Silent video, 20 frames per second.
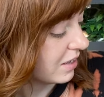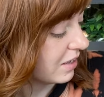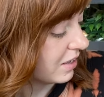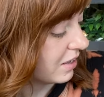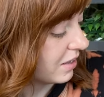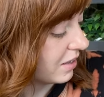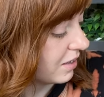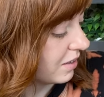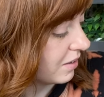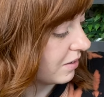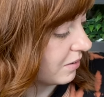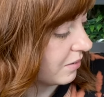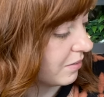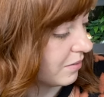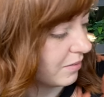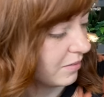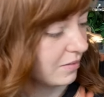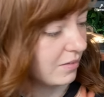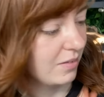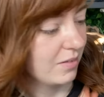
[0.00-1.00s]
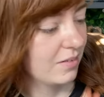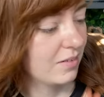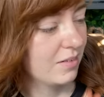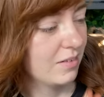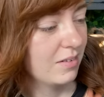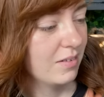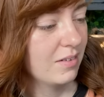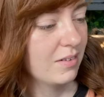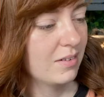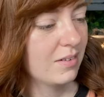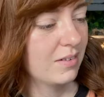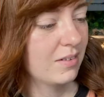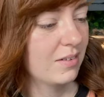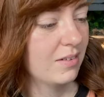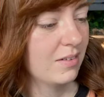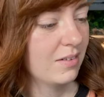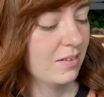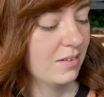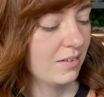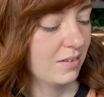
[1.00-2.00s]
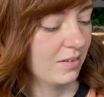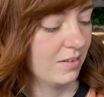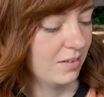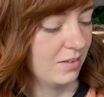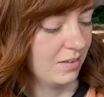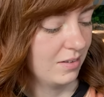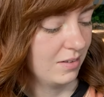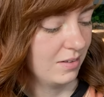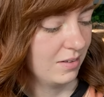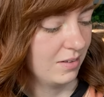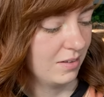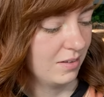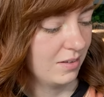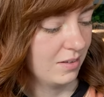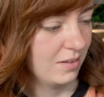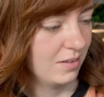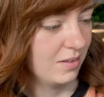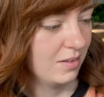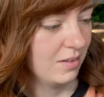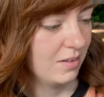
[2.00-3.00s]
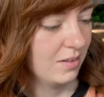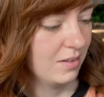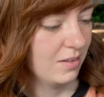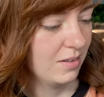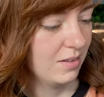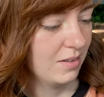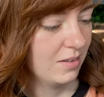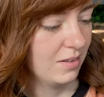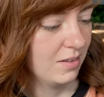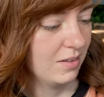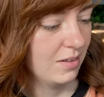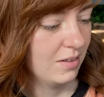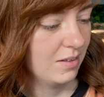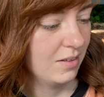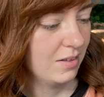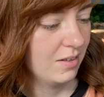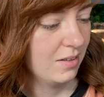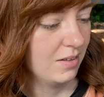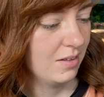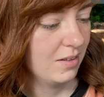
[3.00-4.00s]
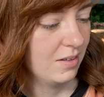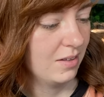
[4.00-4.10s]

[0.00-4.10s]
(no one is talking)